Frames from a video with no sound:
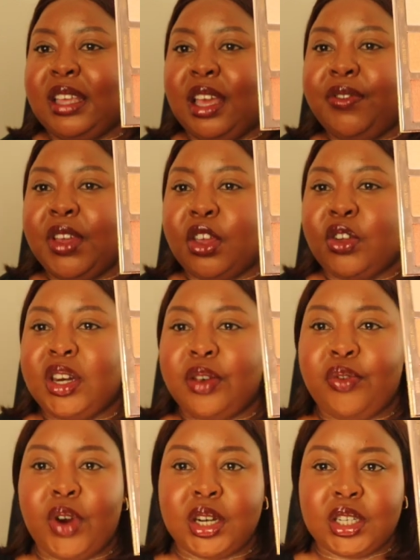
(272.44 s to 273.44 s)
giving you
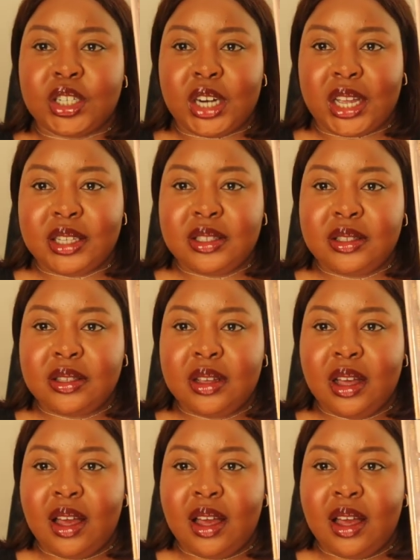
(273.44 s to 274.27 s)
different shades